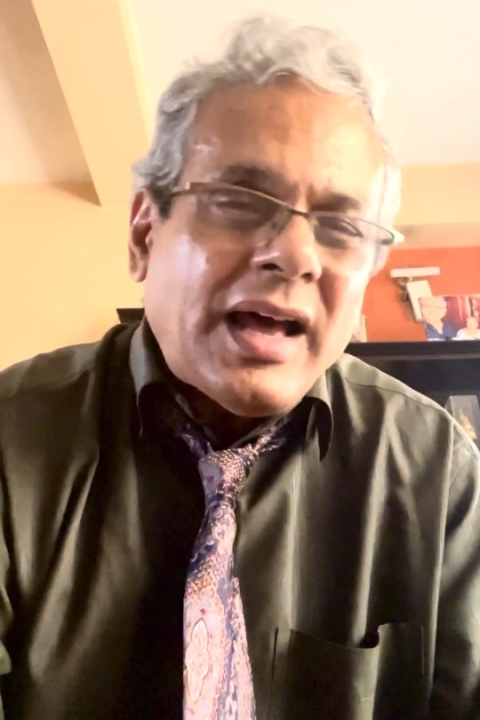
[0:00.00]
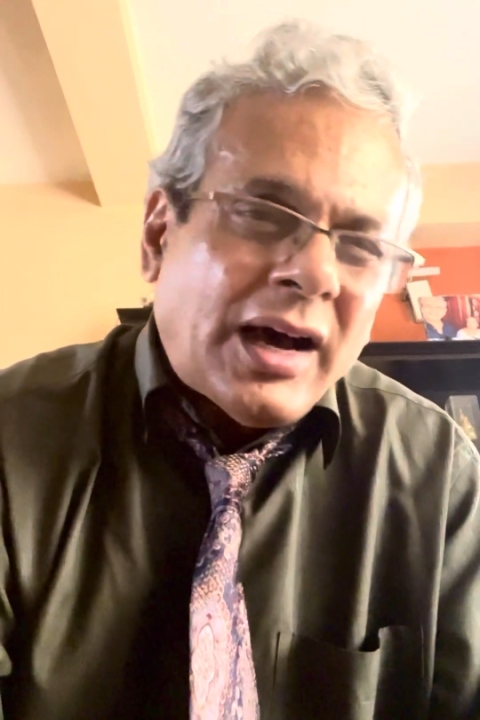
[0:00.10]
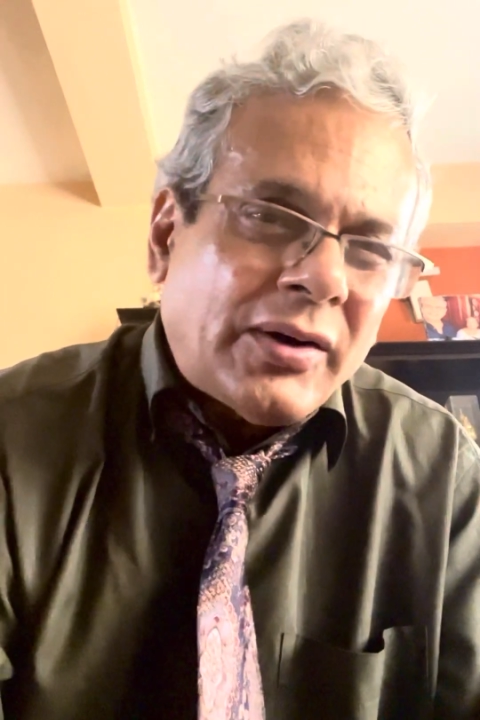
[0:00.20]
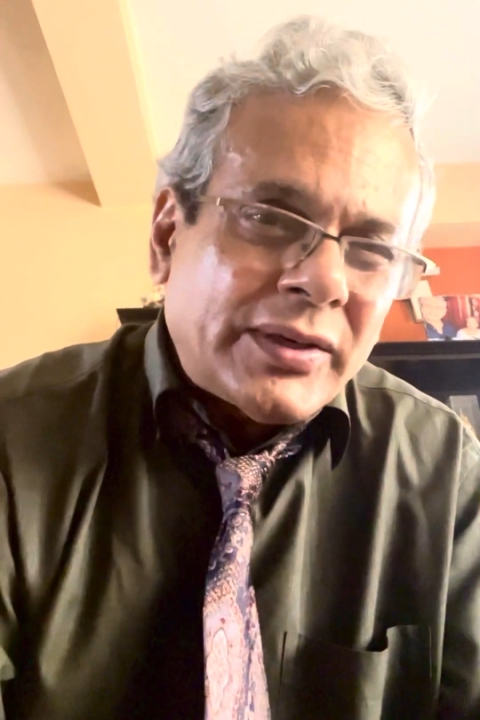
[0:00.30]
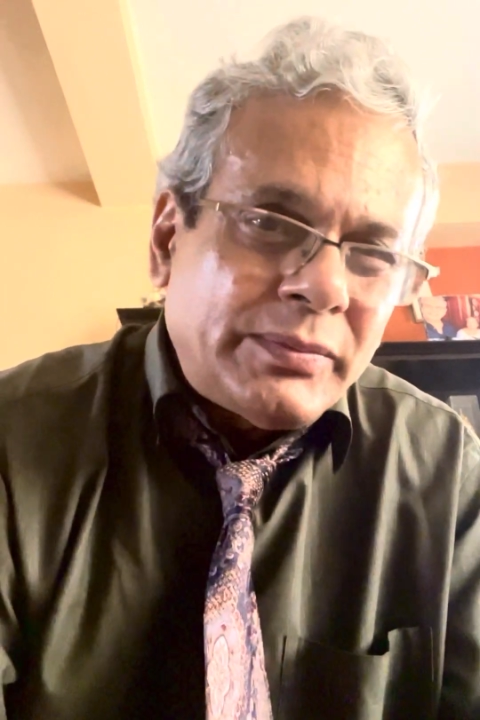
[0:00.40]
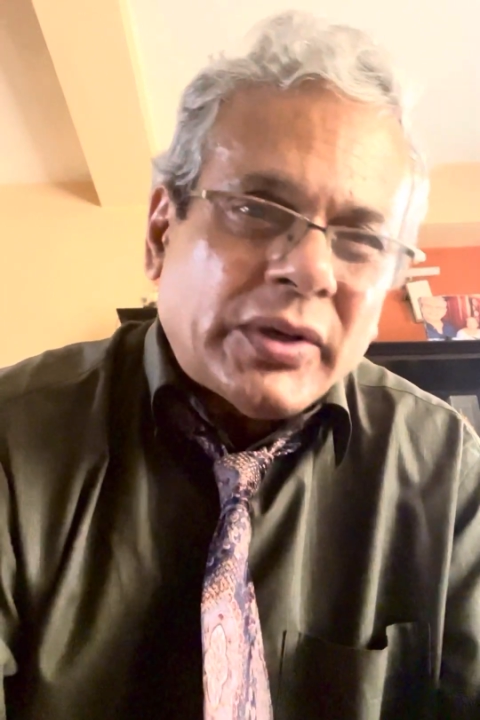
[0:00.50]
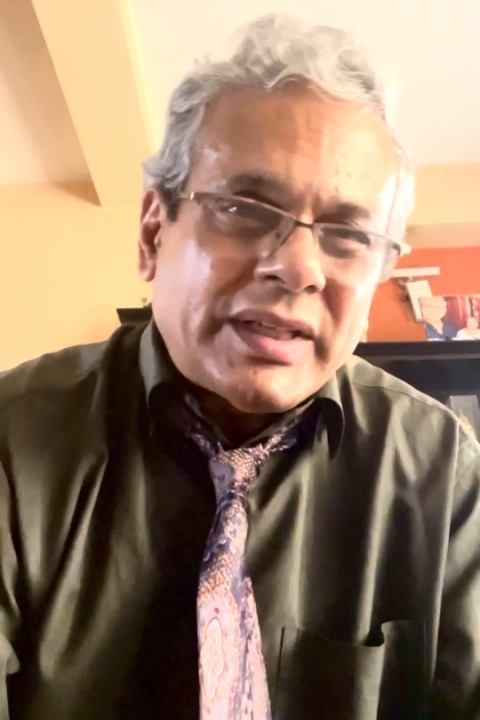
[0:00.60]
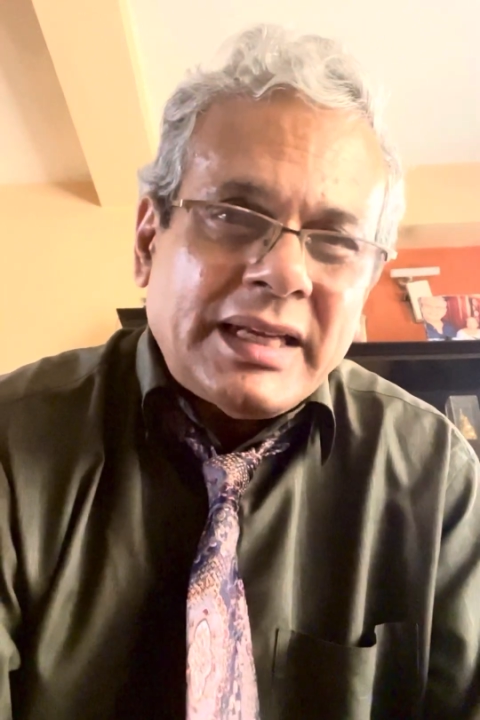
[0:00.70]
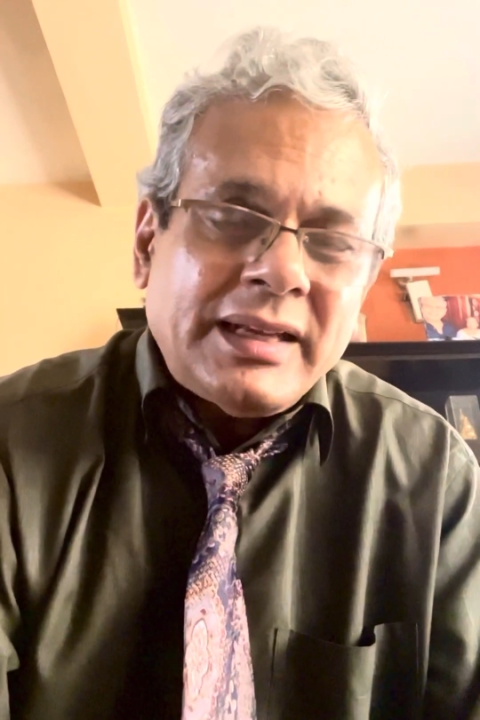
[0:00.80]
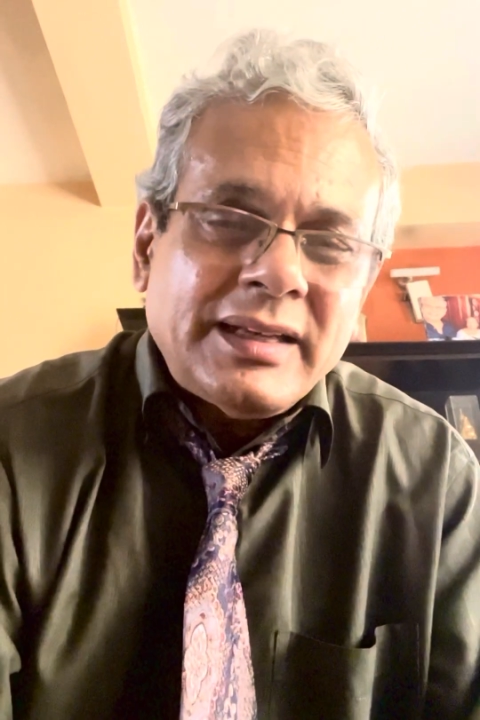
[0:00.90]
our
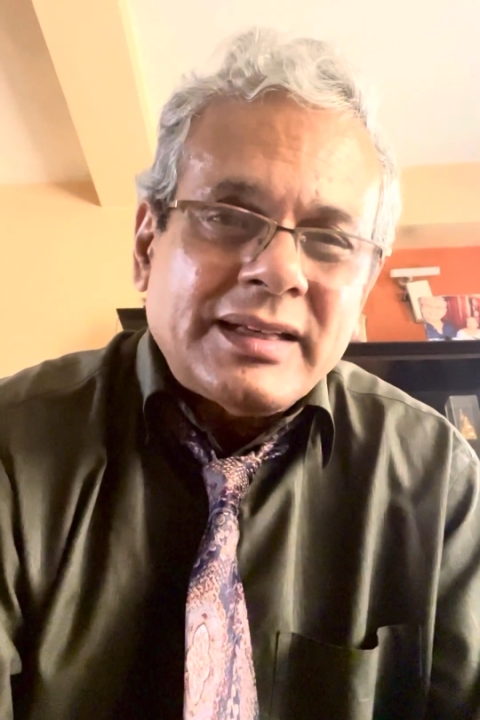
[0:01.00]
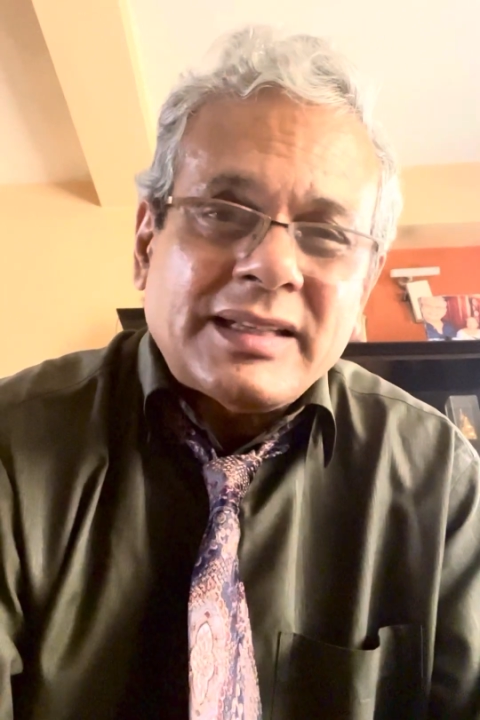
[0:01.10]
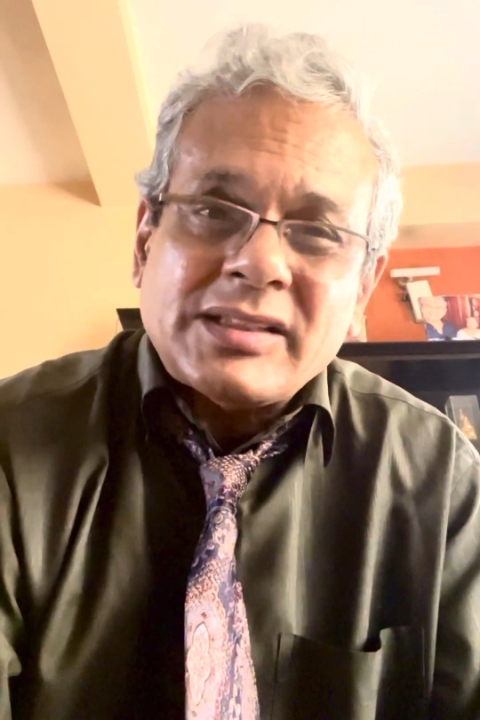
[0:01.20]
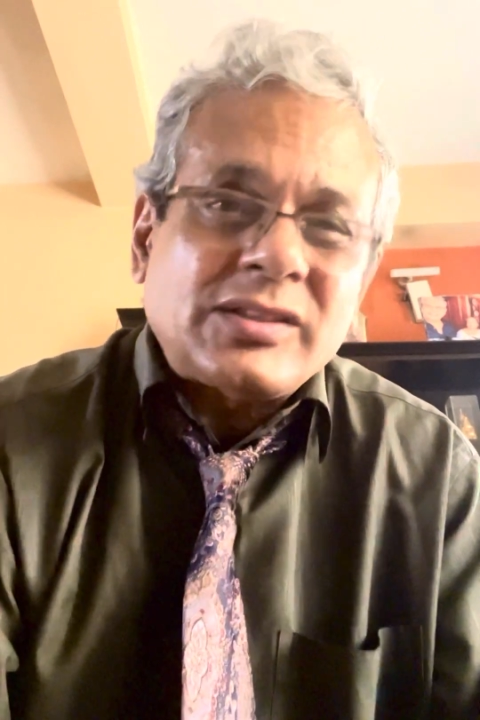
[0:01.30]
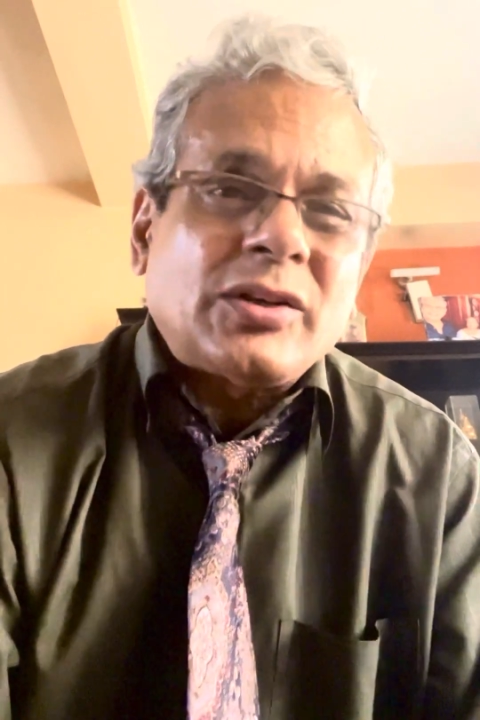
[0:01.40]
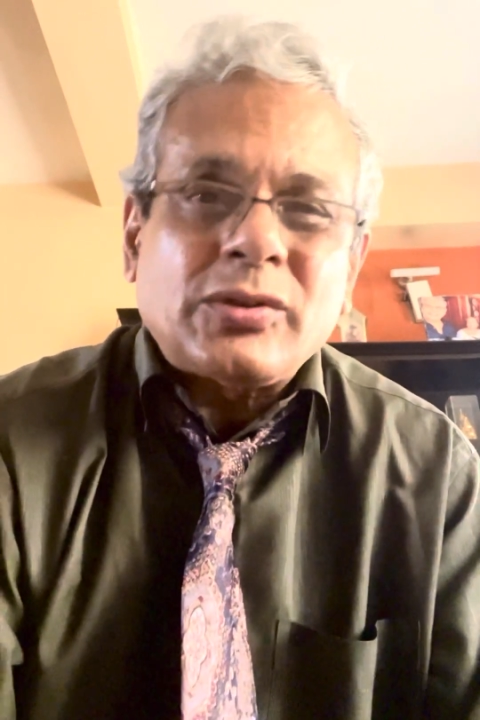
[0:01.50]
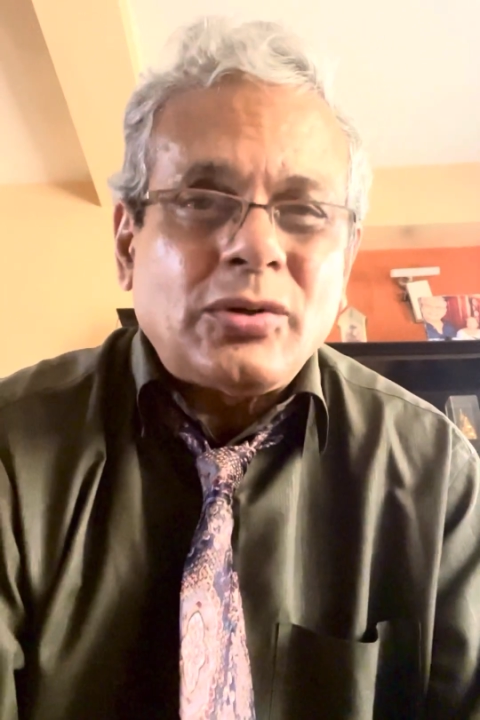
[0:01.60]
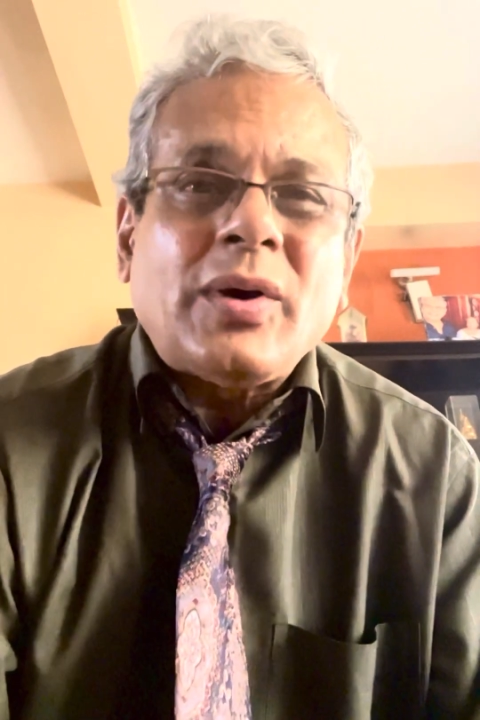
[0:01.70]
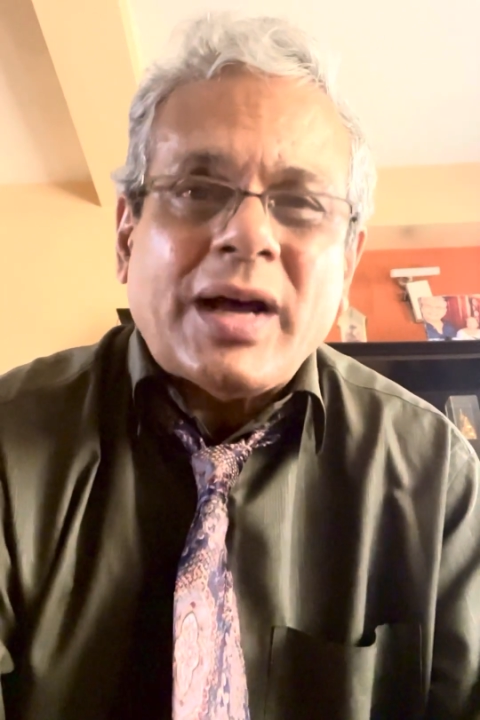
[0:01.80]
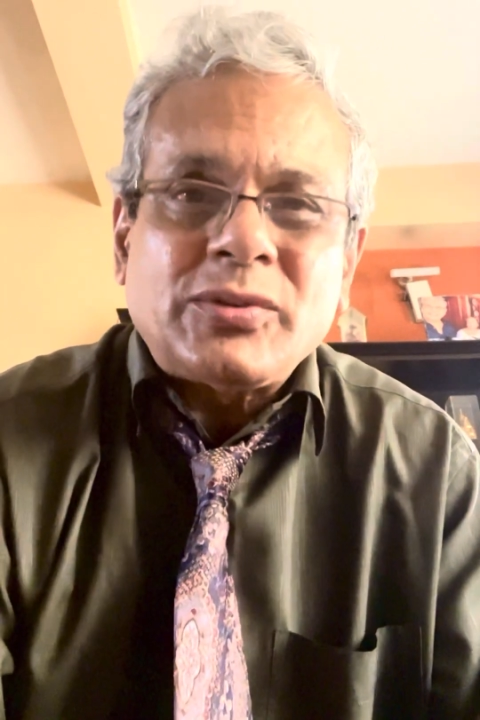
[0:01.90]
body does not
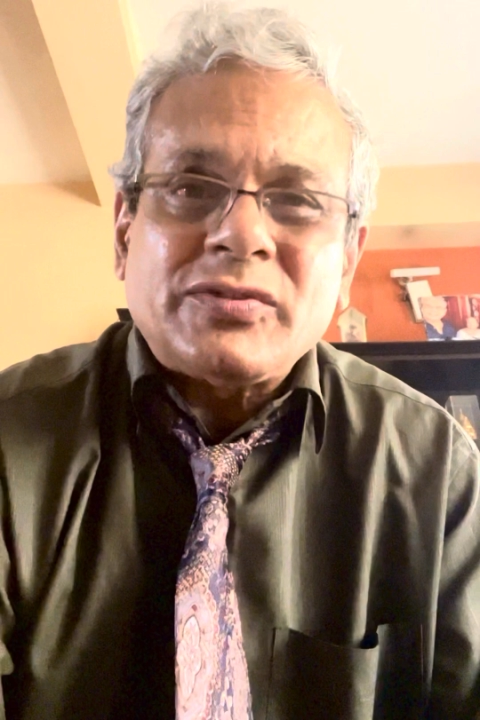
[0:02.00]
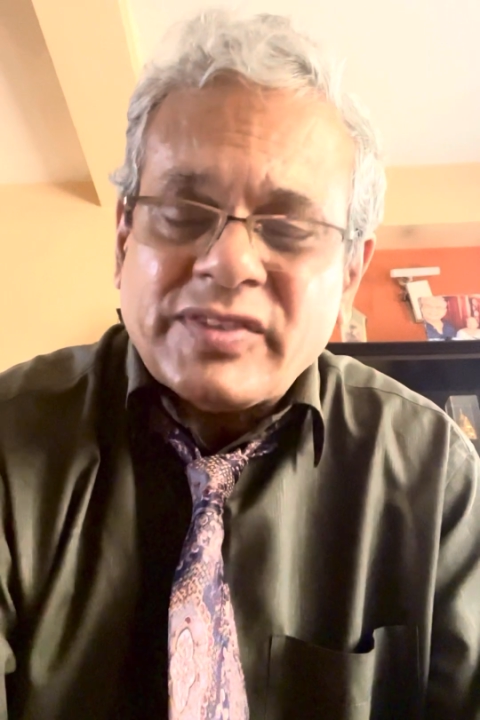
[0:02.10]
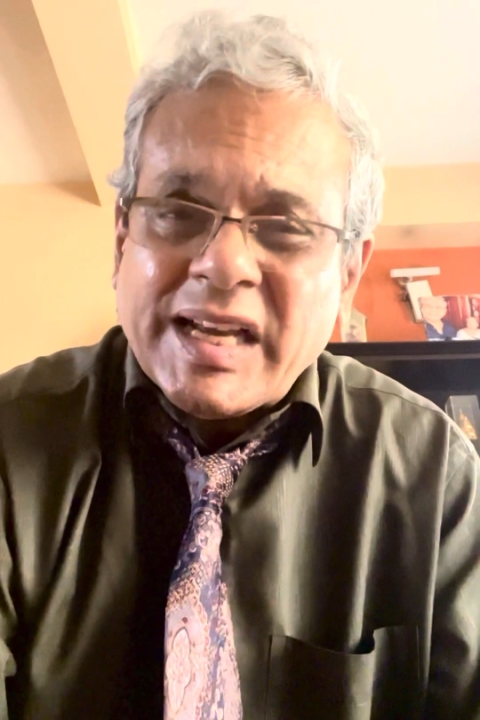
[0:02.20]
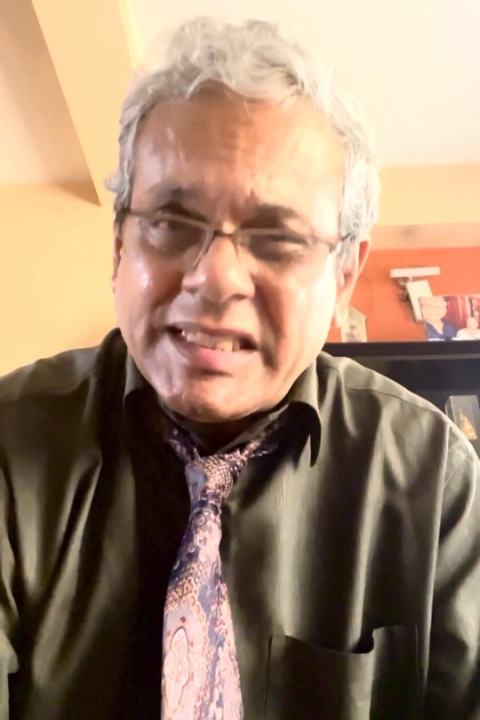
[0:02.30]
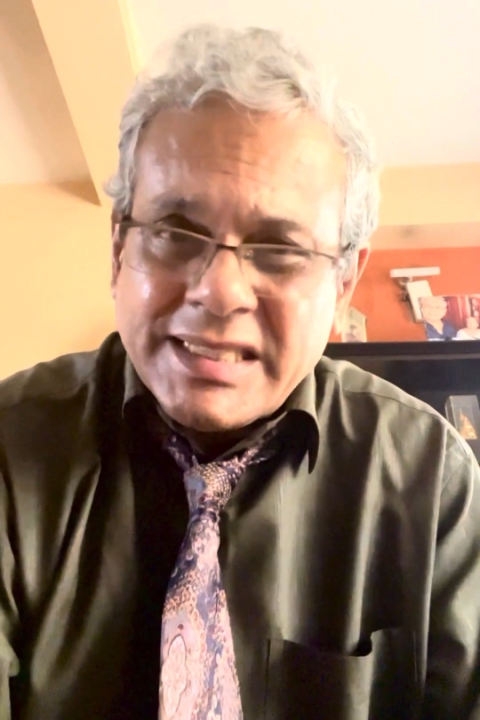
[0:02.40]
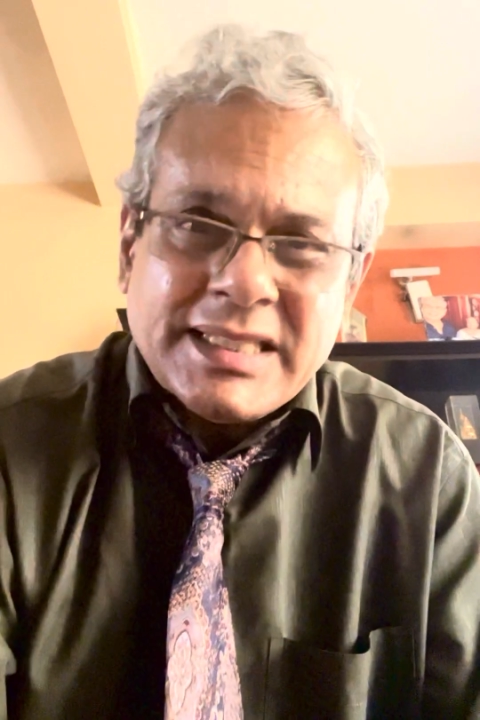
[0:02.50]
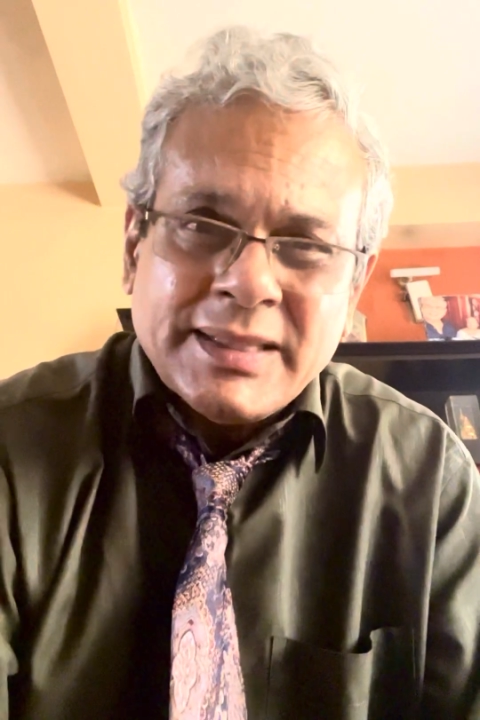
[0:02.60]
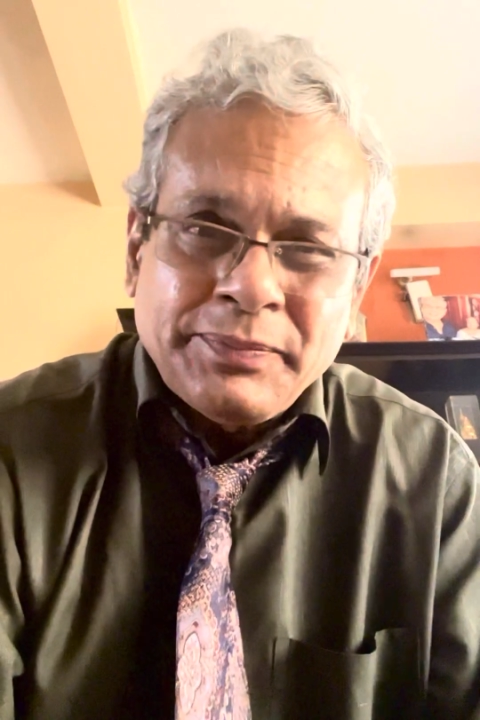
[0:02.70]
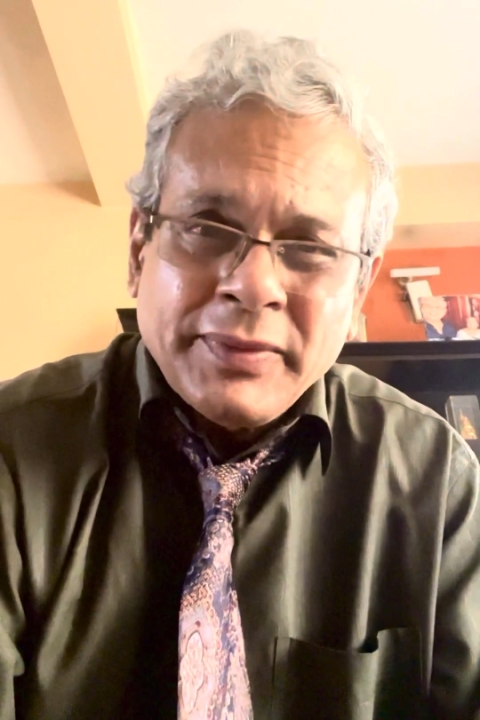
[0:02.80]
know how to fight it.